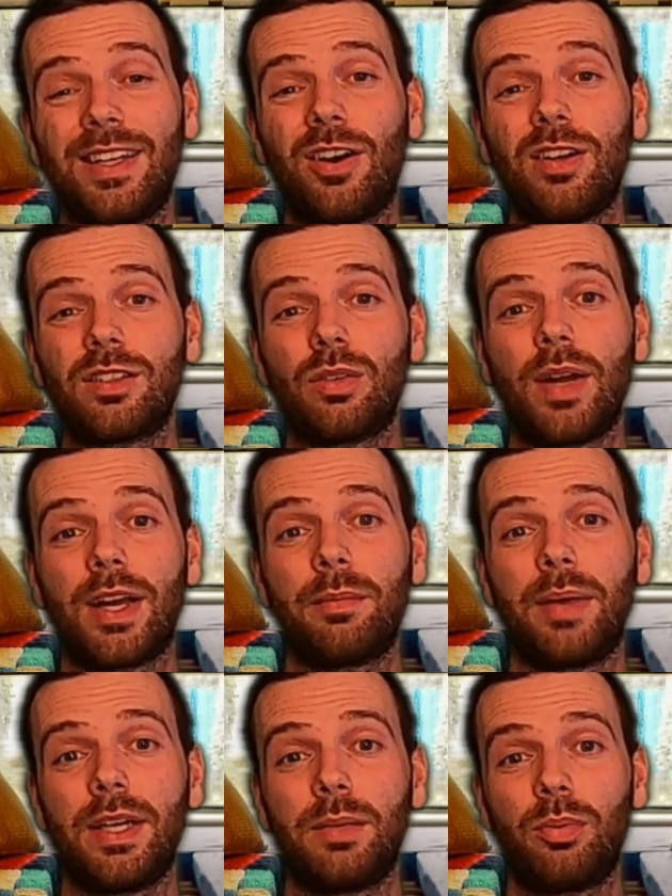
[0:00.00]
they also
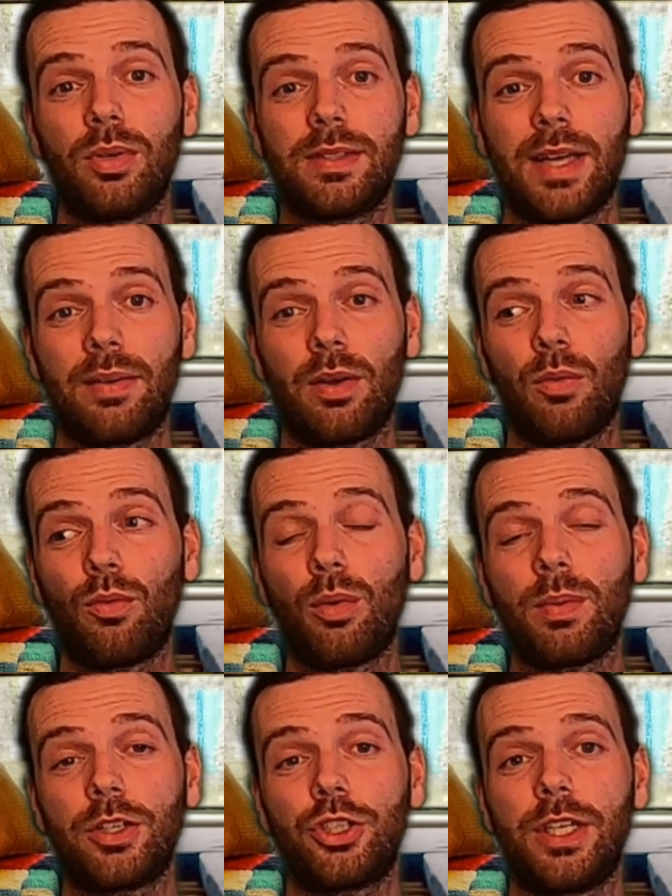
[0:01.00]
recommended put down a
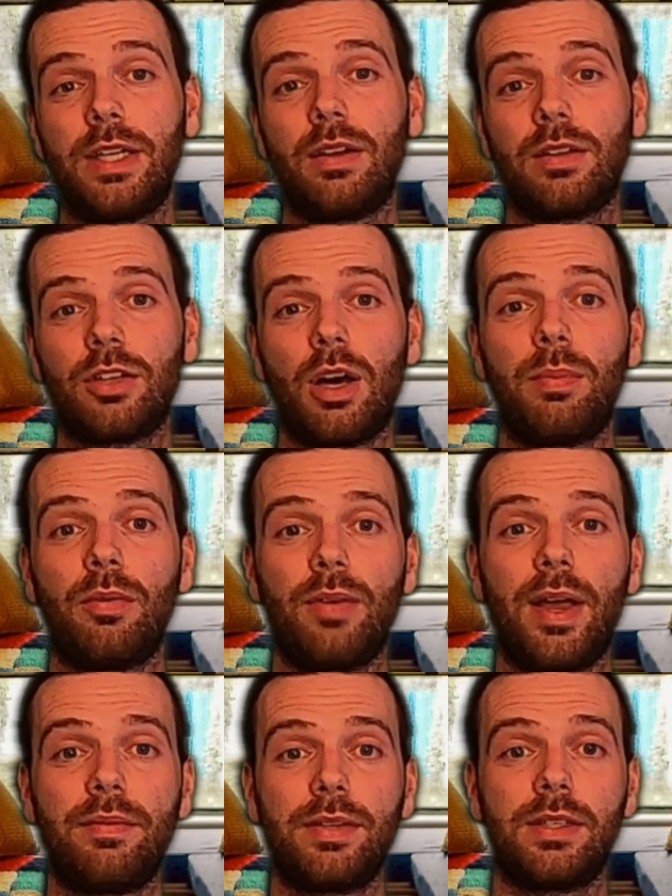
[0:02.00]
rubber sheet on top of
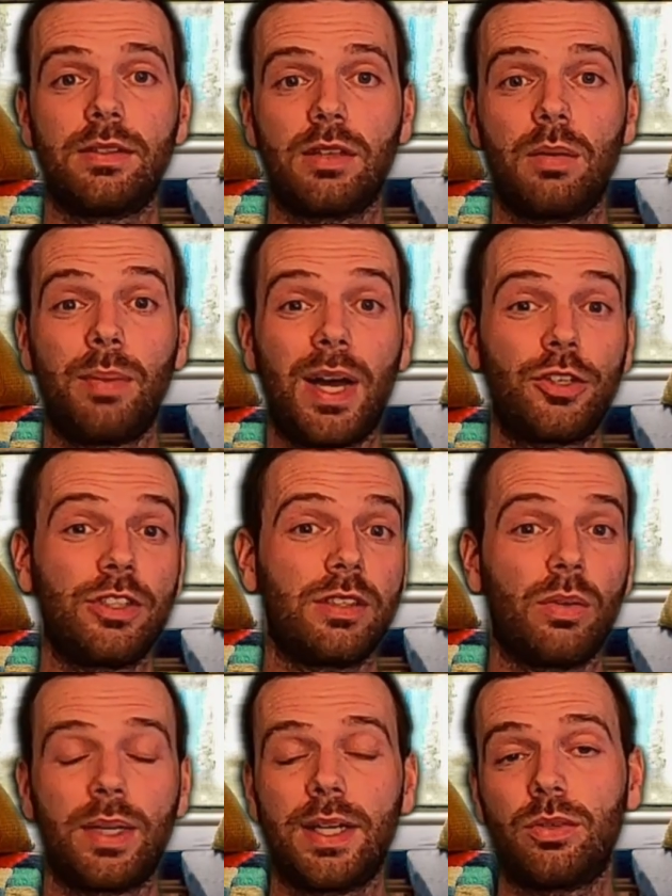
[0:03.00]
everything so the batteries
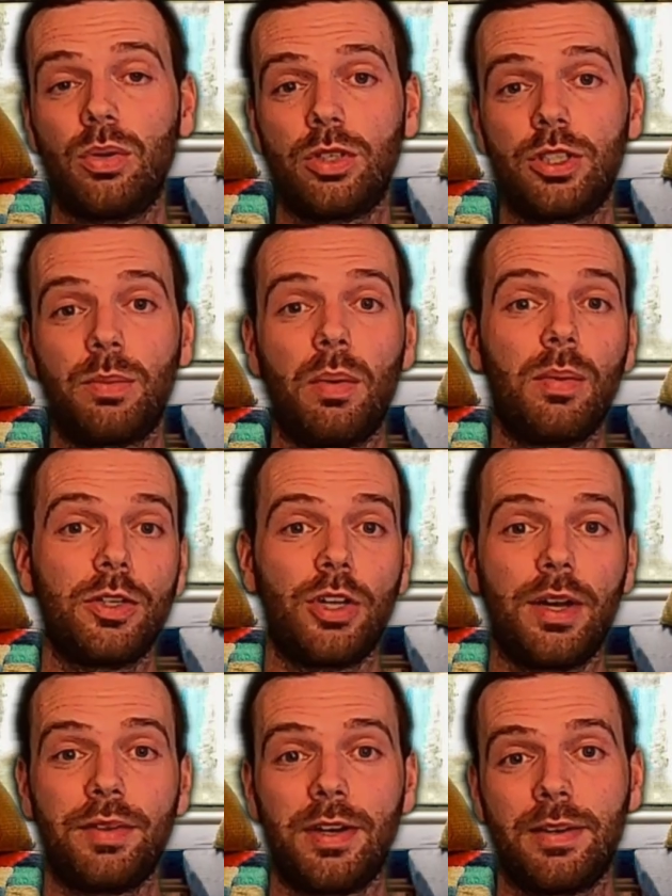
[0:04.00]
don't get touched while we're
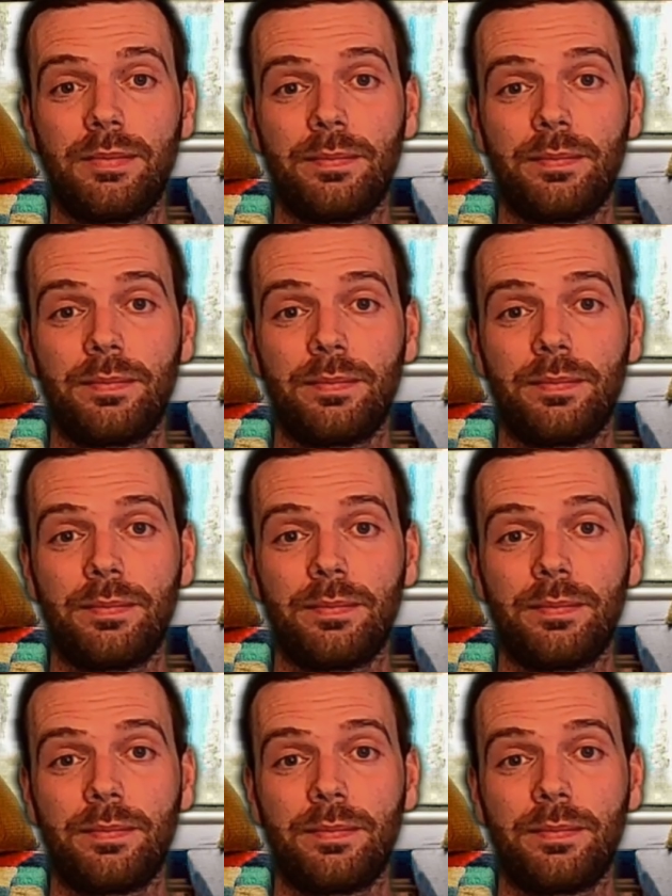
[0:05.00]
driving.